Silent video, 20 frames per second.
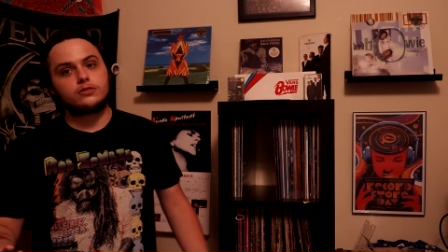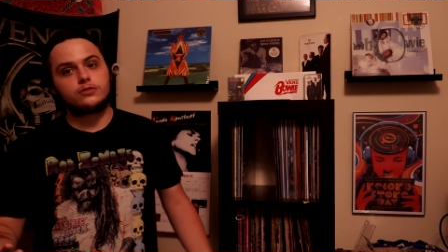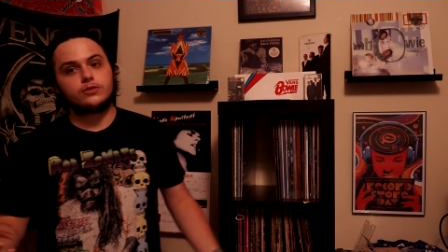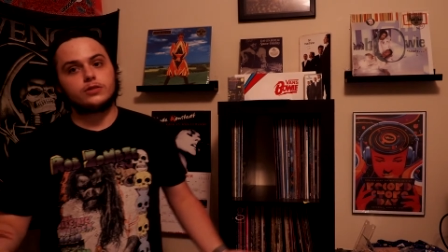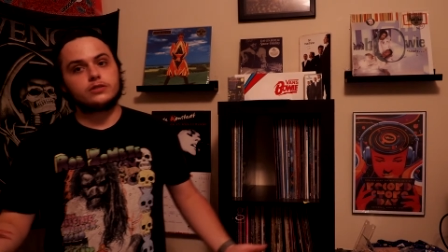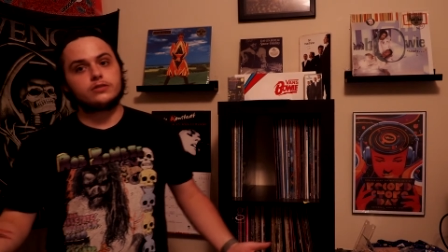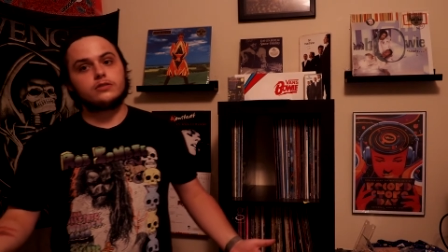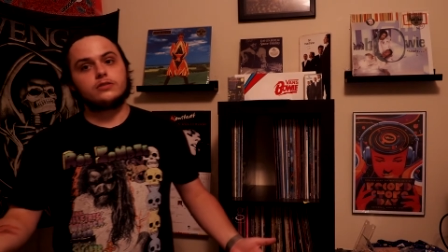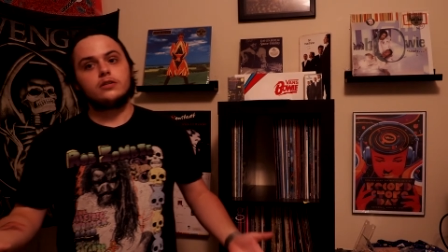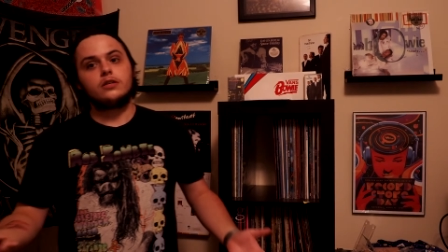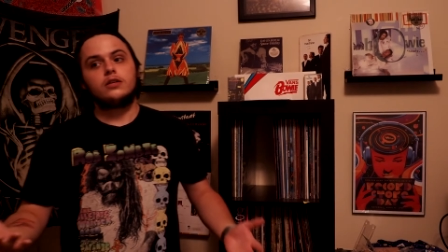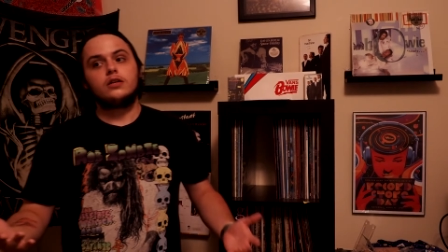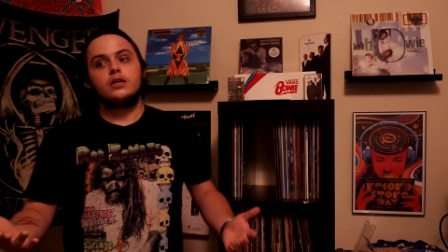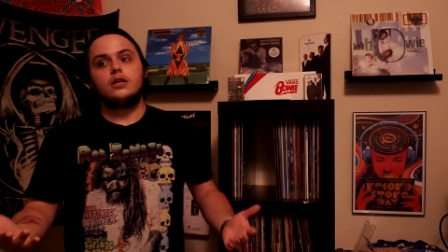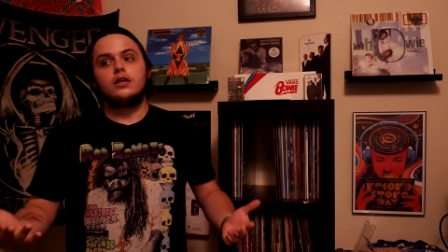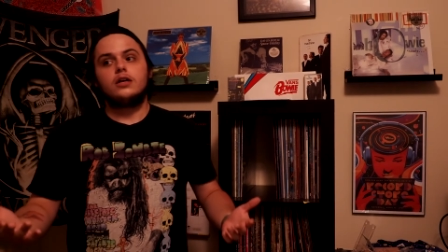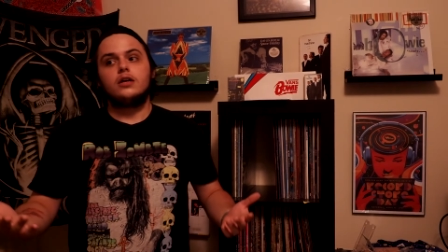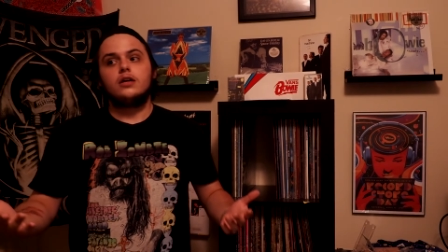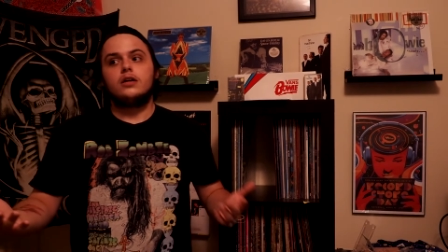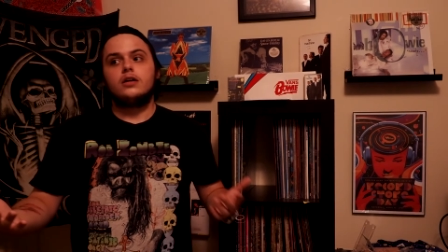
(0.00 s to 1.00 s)
who has
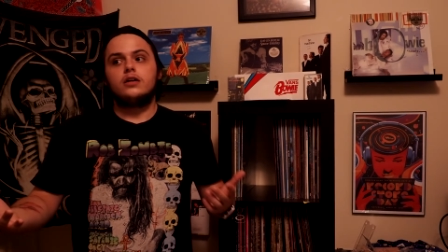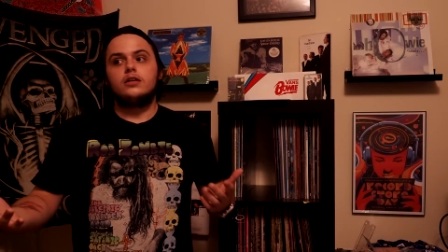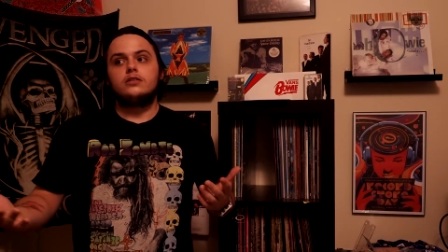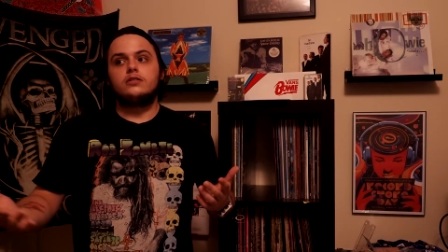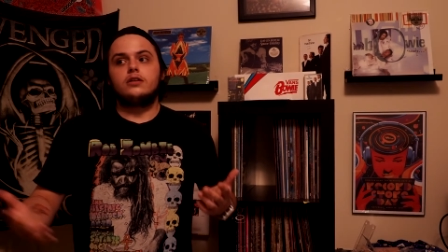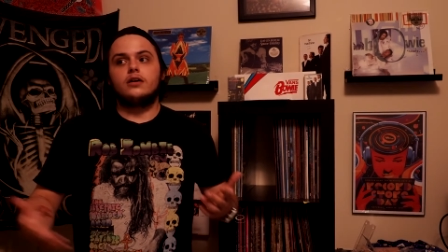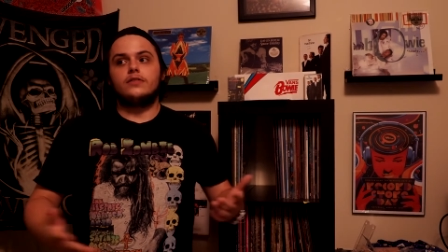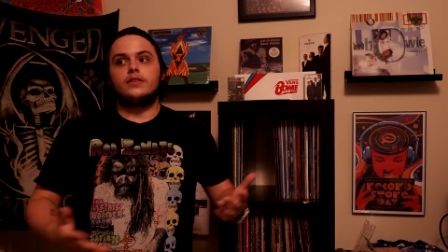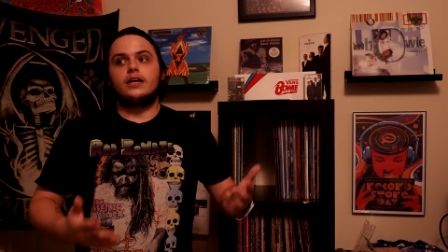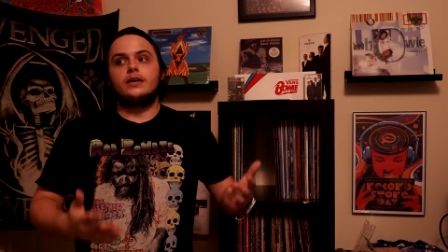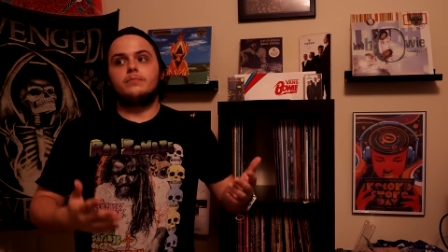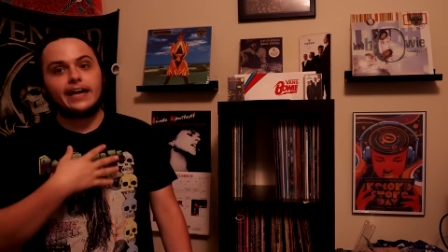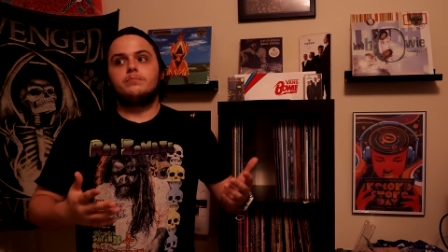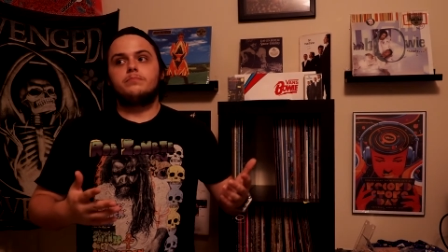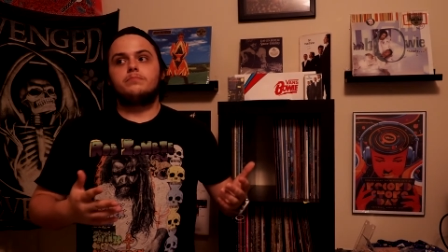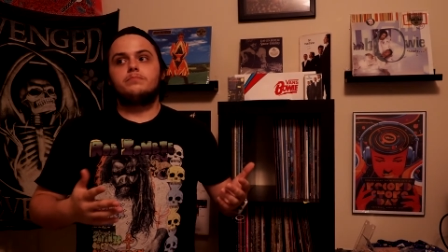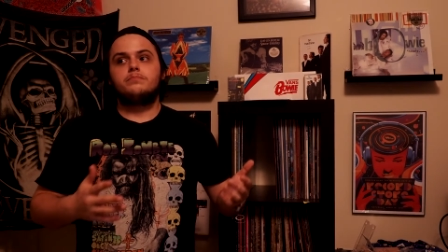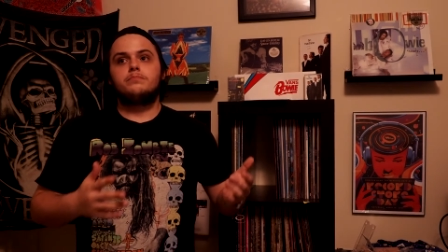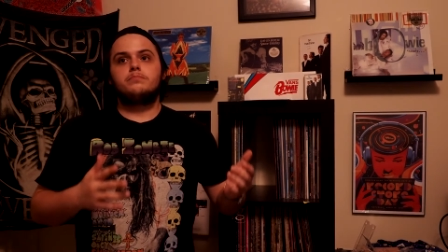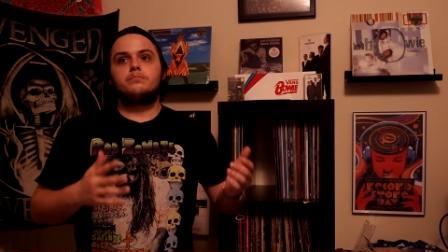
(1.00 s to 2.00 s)
done that
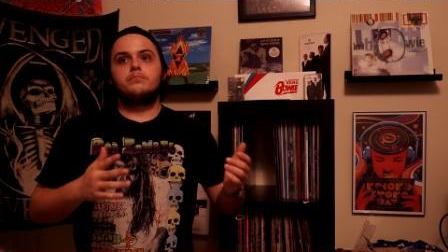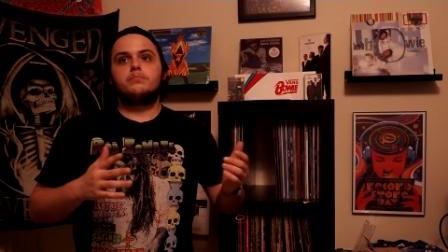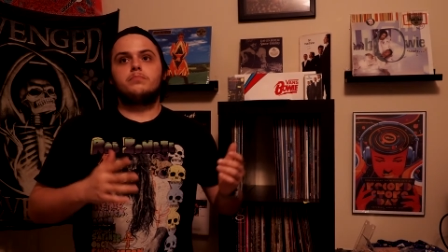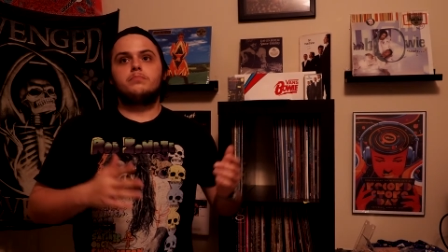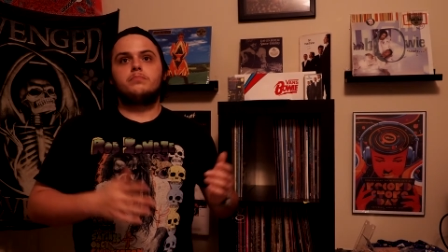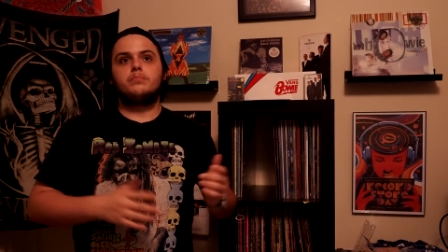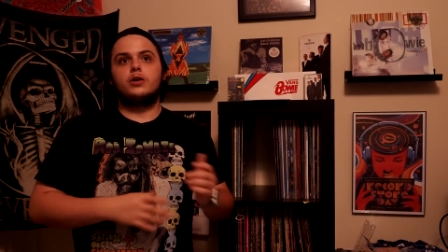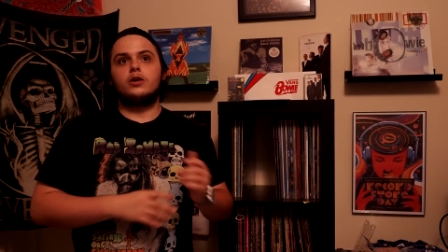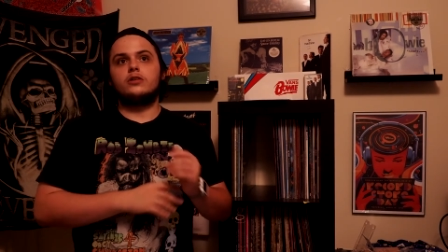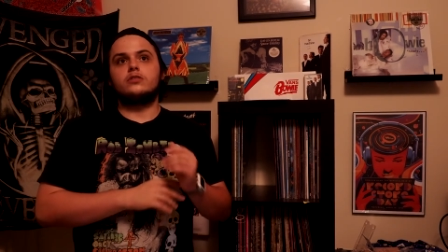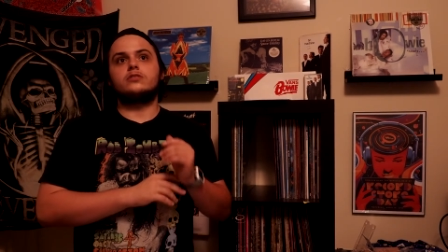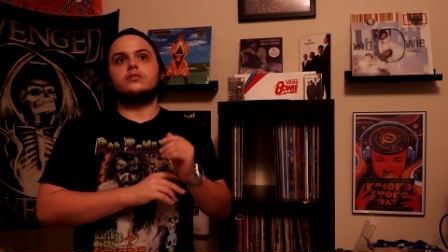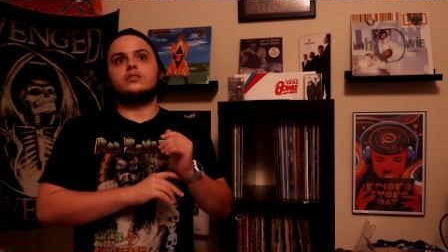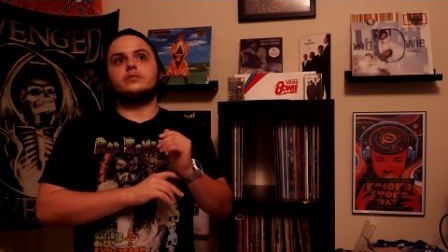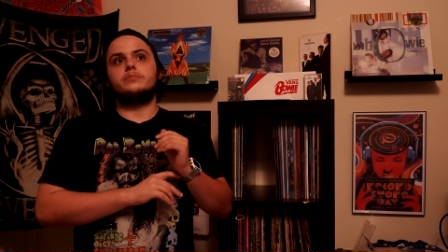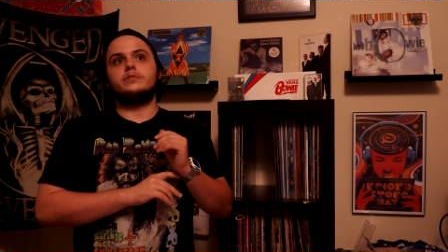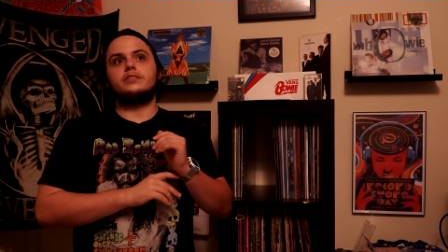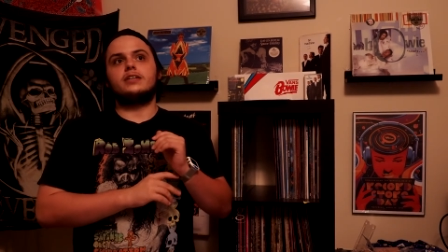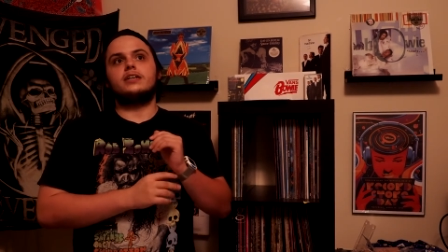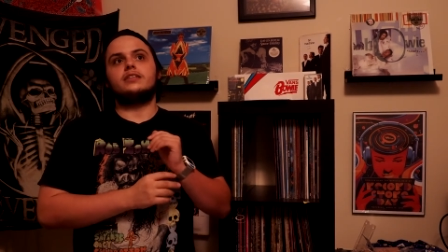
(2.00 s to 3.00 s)
personally
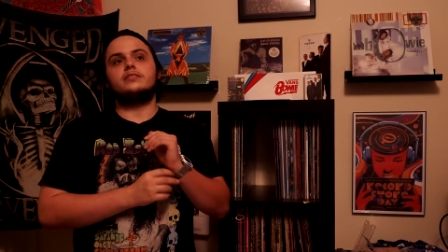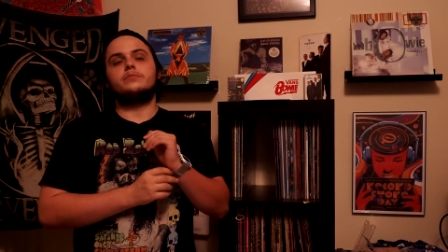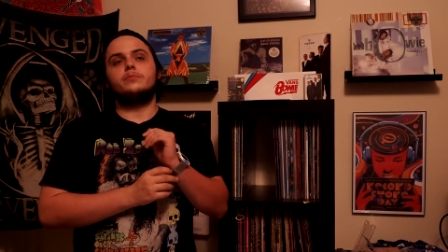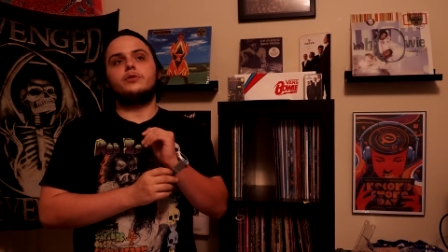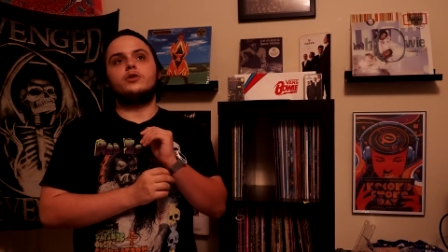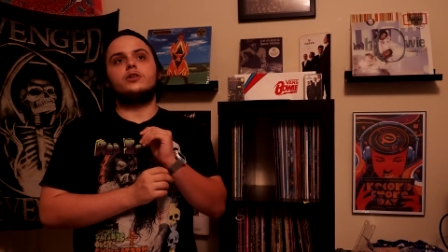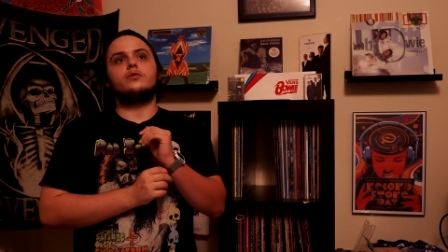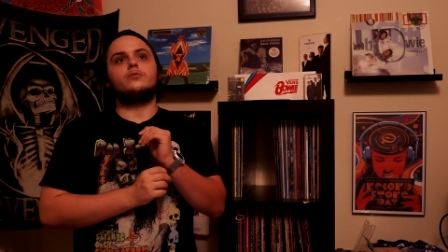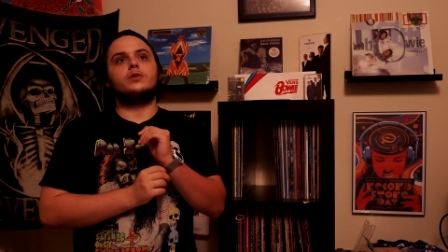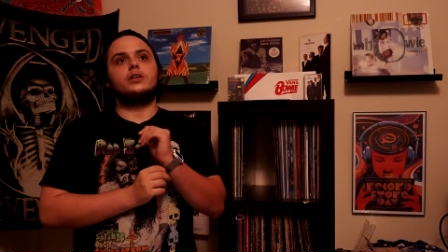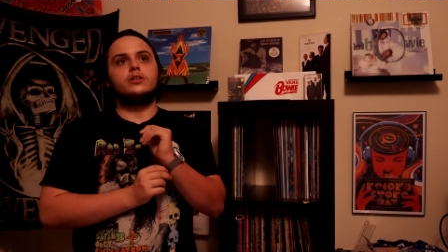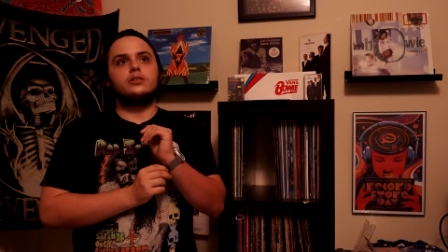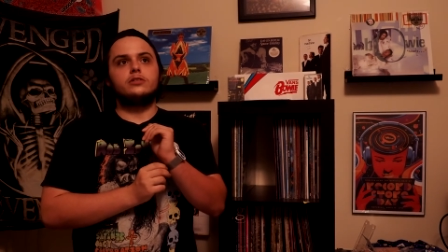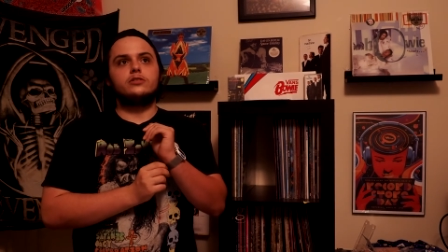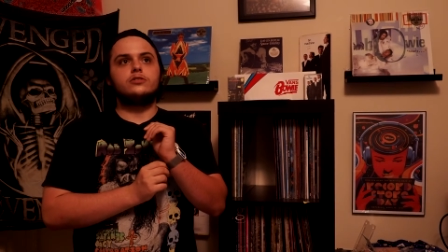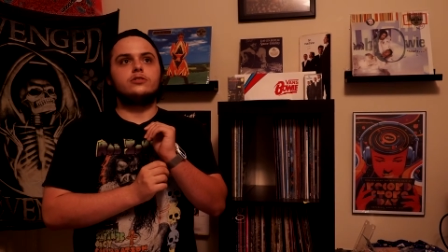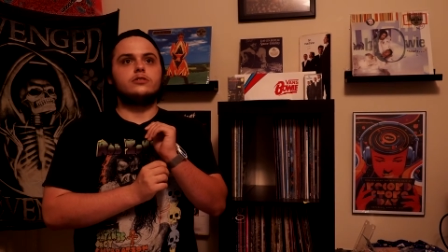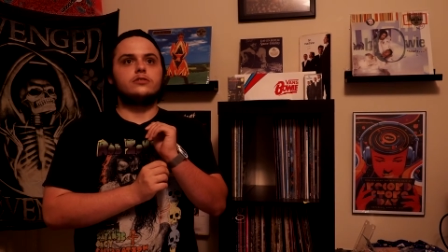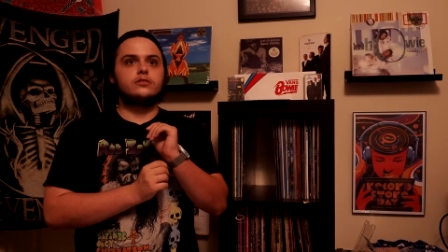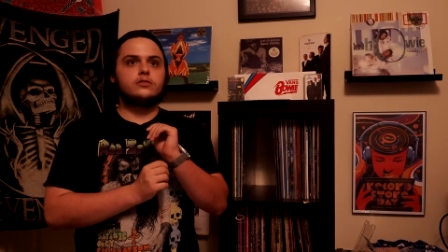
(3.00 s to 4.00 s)
besides Bowie, where it's
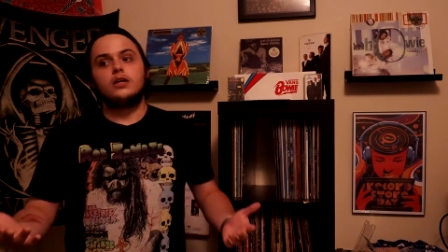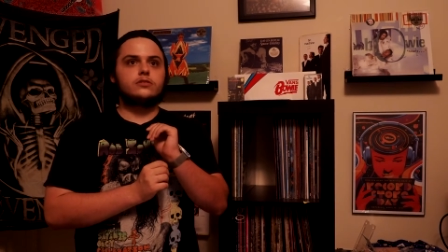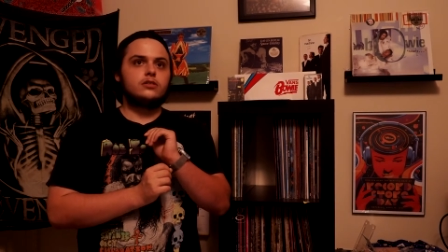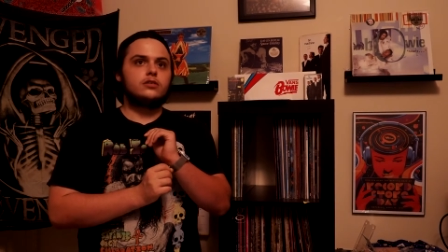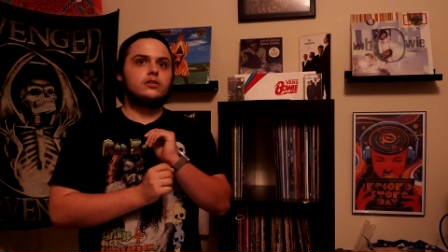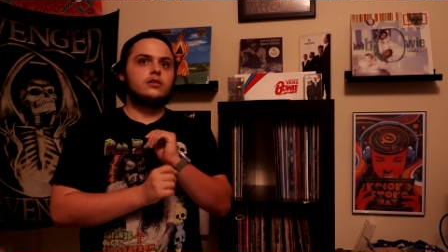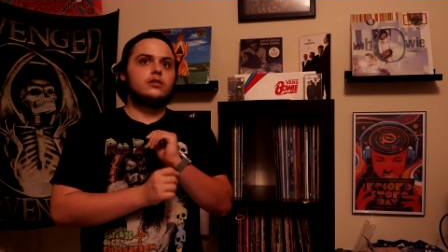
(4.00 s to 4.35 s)
just